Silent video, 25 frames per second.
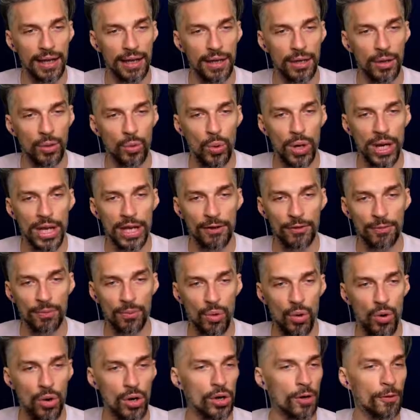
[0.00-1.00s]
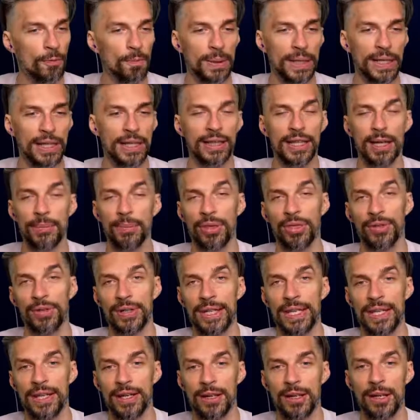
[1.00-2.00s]
We have more of planet number 3
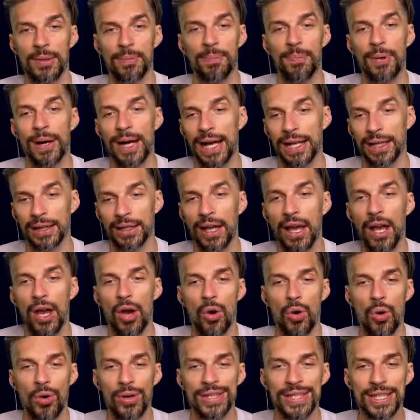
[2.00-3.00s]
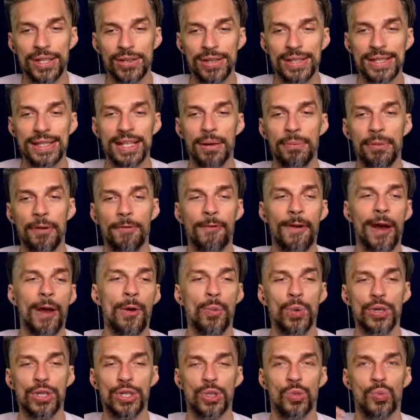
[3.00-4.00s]
here, but on series number 5,
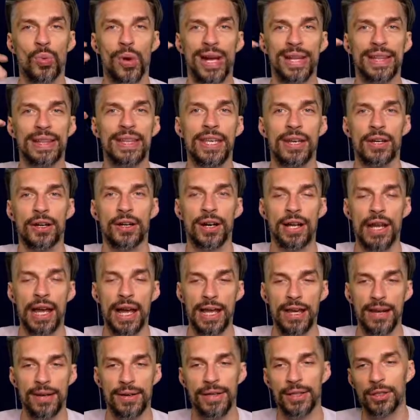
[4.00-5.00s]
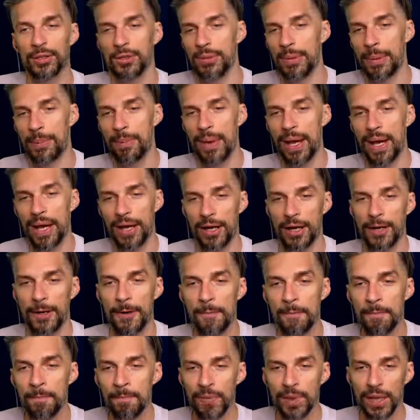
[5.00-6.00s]
which is one tier higher, it will be
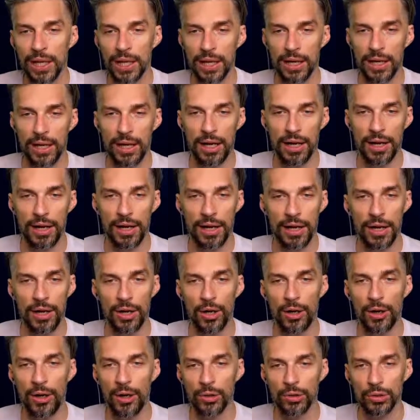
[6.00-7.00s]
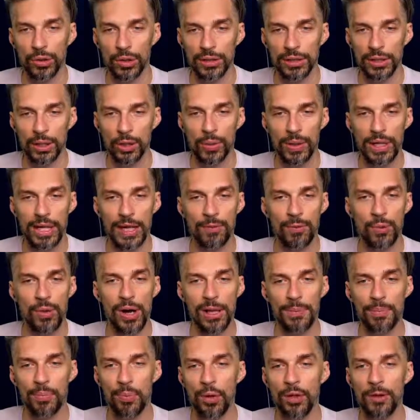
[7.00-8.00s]
better. Total we have
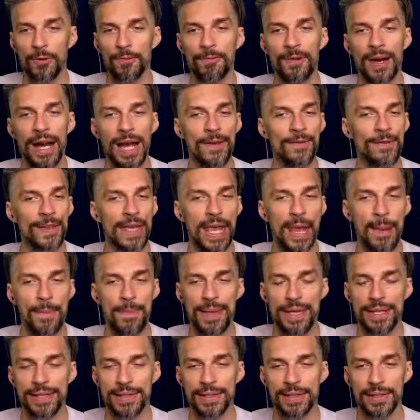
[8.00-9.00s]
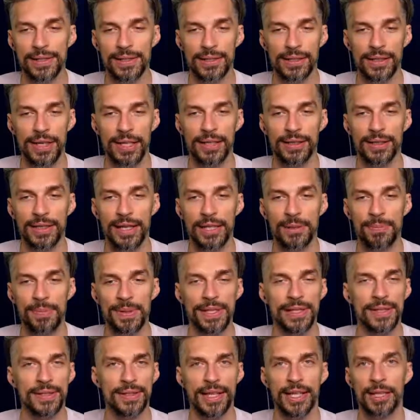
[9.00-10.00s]
1.5k pieces,
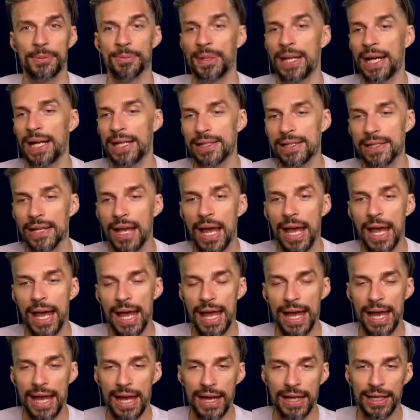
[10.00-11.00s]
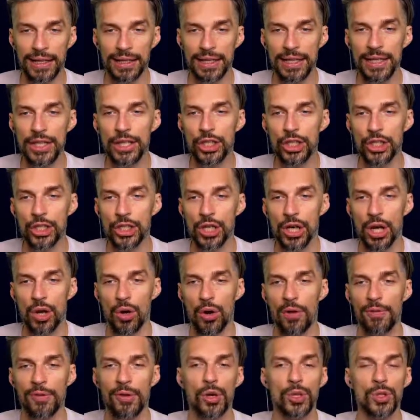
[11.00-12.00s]
land plots, and each
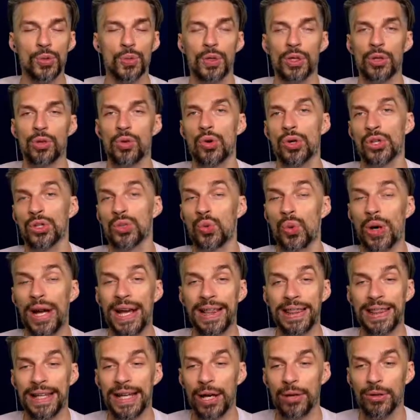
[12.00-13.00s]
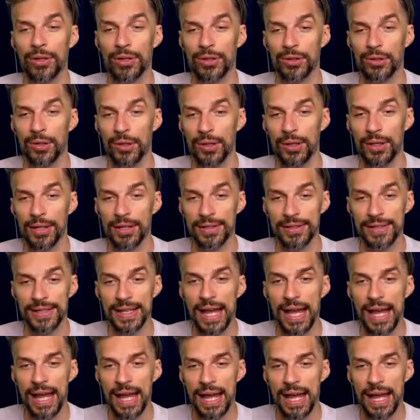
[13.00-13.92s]
of those will cost $1,000.